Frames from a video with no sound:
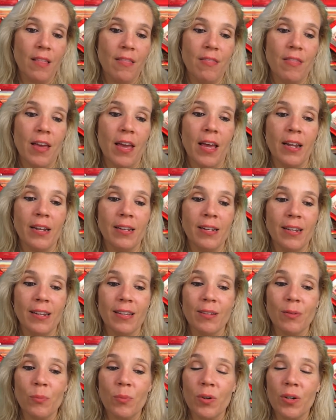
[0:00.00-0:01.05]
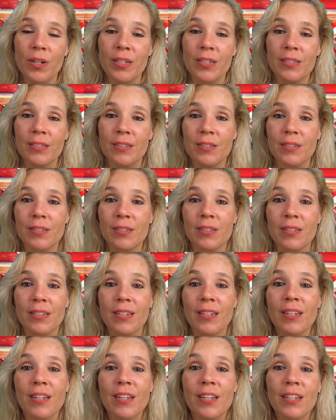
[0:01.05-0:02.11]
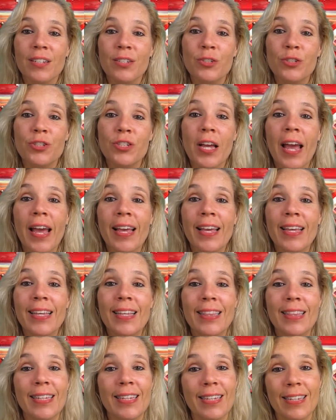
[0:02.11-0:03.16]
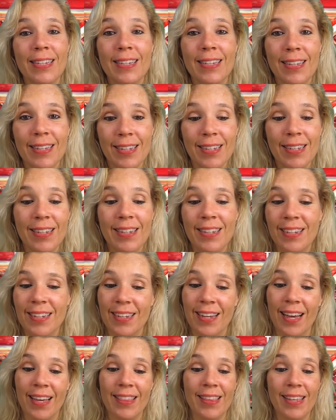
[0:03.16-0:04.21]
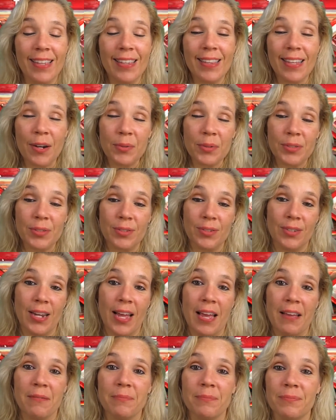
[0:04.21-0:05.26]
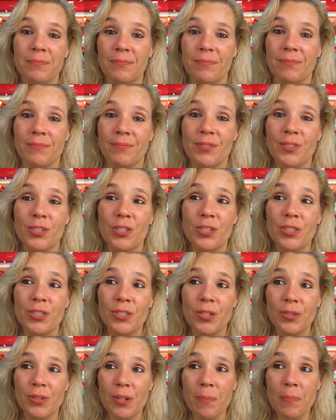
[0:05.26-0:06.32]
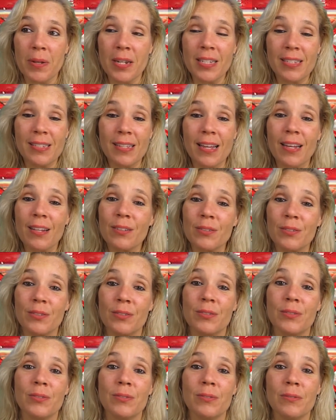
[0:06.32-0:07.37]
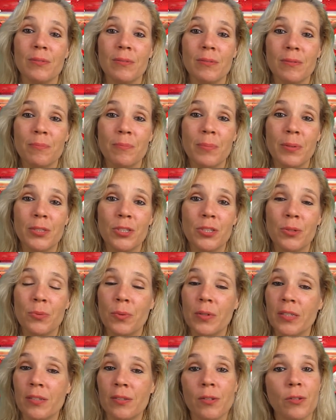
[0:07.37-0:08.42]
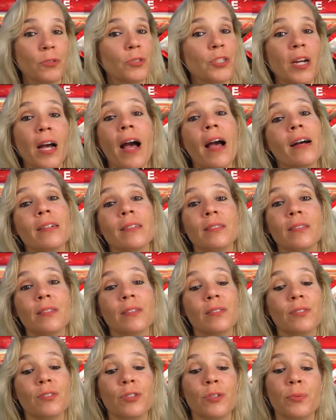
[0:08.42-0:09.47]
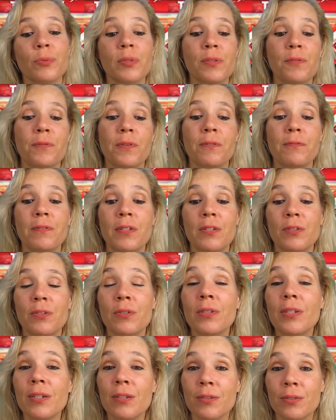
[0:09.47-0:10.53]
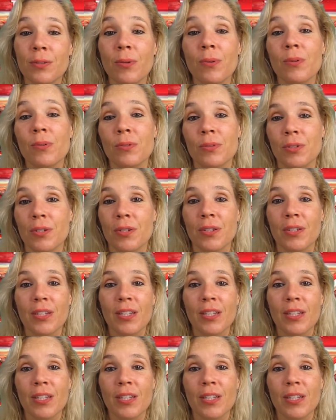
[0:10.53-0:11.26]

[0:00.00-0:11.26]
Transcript: Then was Shangli. I think that was her name. She showed up in a sailor suit, but she was no child. She was 52 years old.